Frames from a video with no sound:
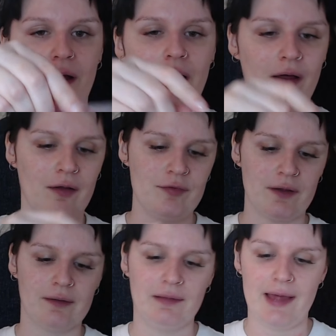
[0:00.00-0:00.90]

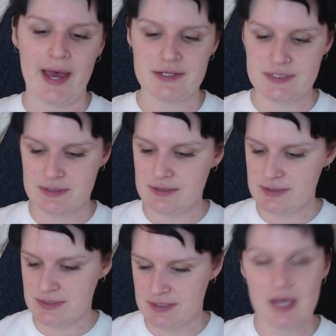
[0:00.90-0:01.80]
of
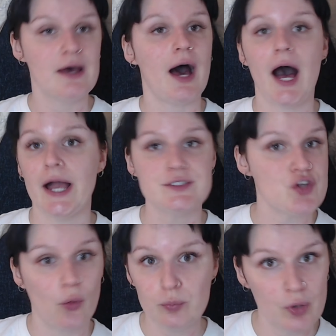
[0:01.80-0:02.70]
glasses. I
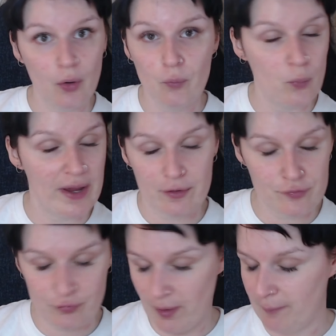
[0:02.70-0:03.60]
don't know where
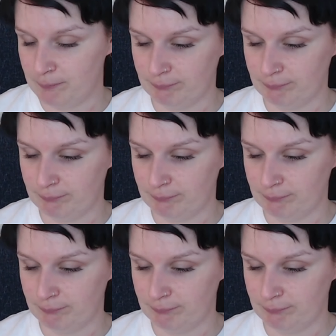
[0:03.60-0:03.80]
from.